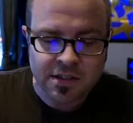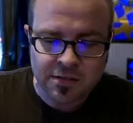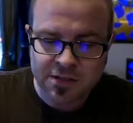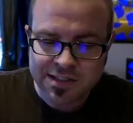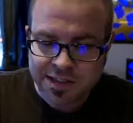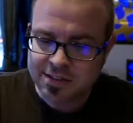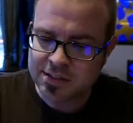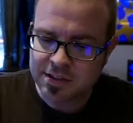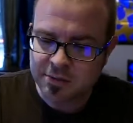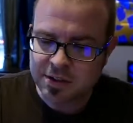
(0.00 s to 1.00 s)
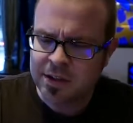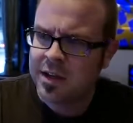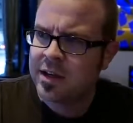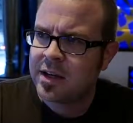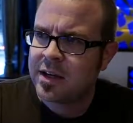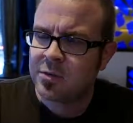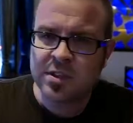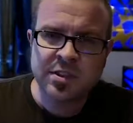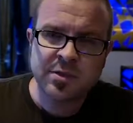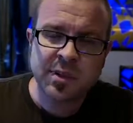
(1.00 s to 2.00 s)
in for testing. But I have
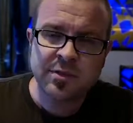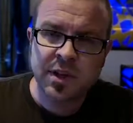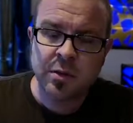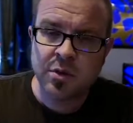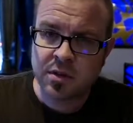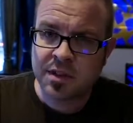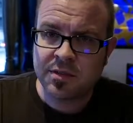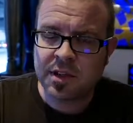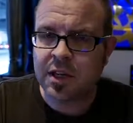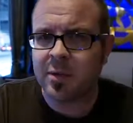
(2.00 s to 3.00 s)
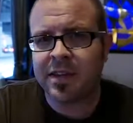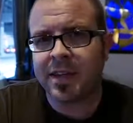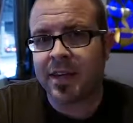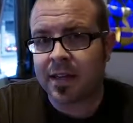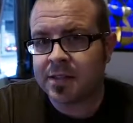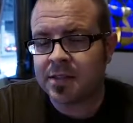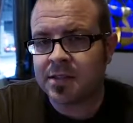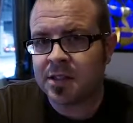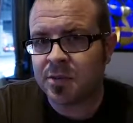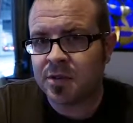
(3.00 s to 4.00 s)
questions about the viability of the Kaby Lake X
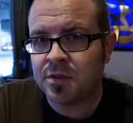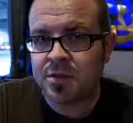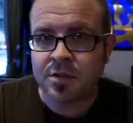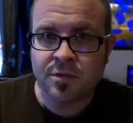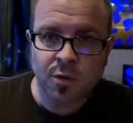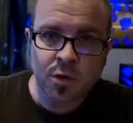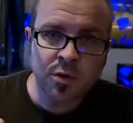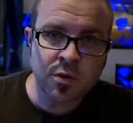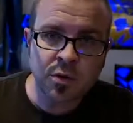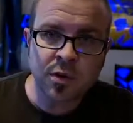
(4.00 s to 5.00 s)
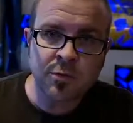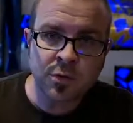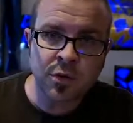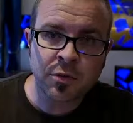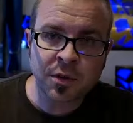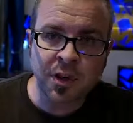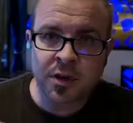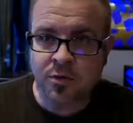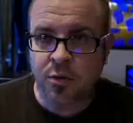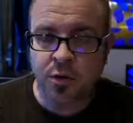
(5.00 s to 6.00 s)
CPUs, the 4-core, 4-thread,
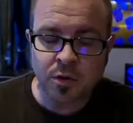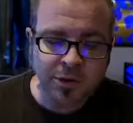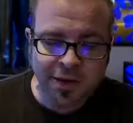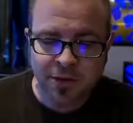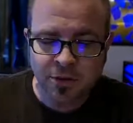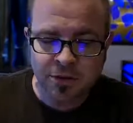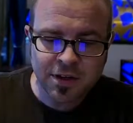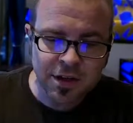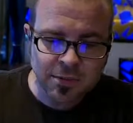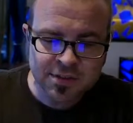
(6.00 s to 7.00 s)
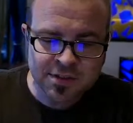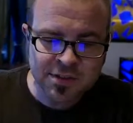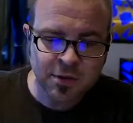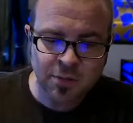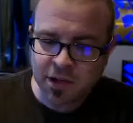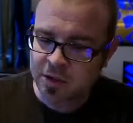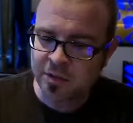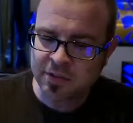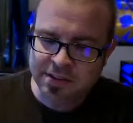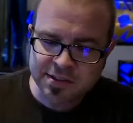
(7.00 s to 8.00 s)
and 4-core, 8-thread options at the
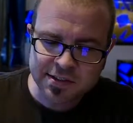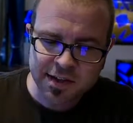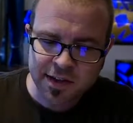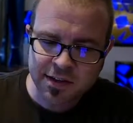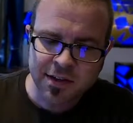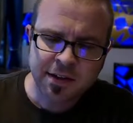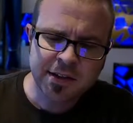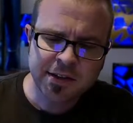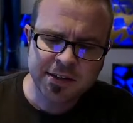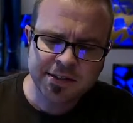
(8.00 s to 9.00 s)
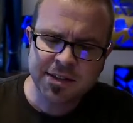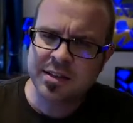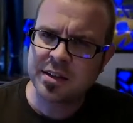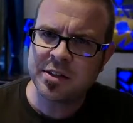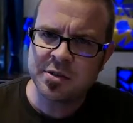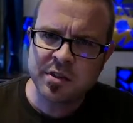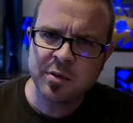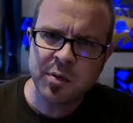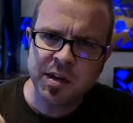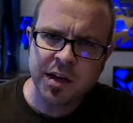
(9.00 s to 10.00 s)
bottom of this stack. They do
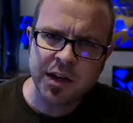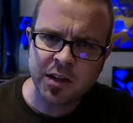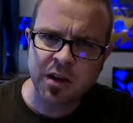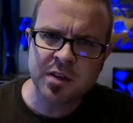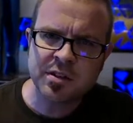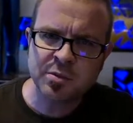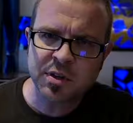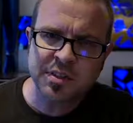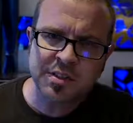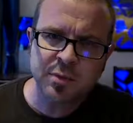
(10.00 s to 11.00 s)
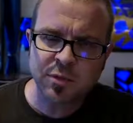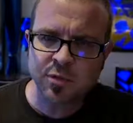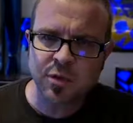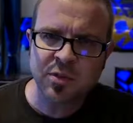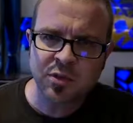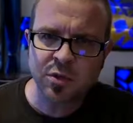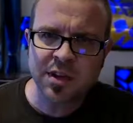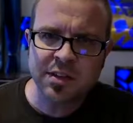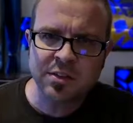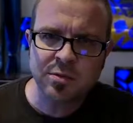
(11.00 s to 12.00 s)
seem to be at odds price to
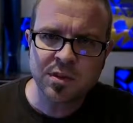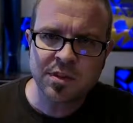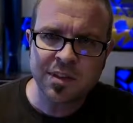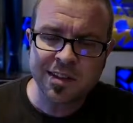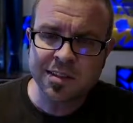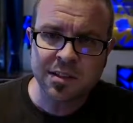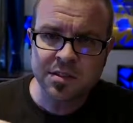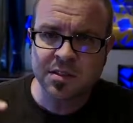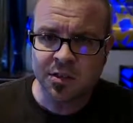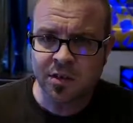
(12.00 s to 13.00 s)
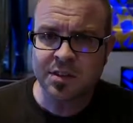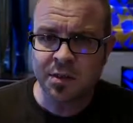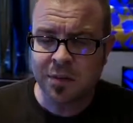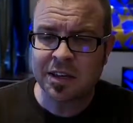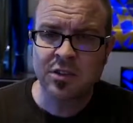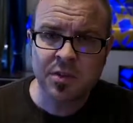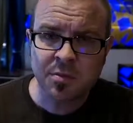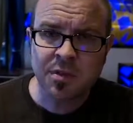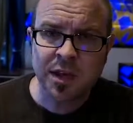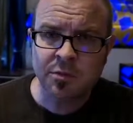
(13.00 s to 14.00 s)
performance-wise with Intel's current
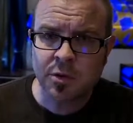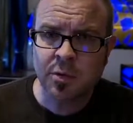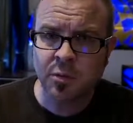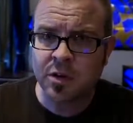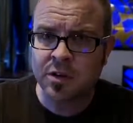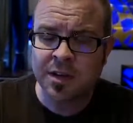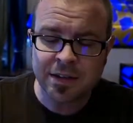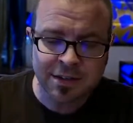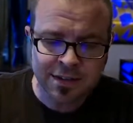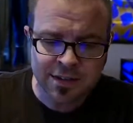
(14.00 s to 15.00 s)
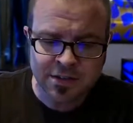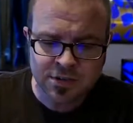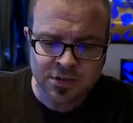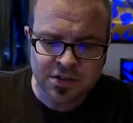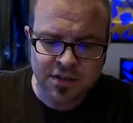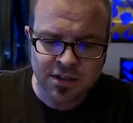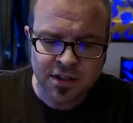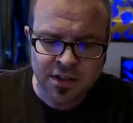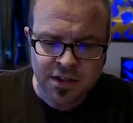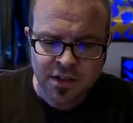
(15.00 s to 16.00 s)
mainstream platform and what you can get on
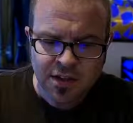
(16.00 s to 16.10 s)
X270.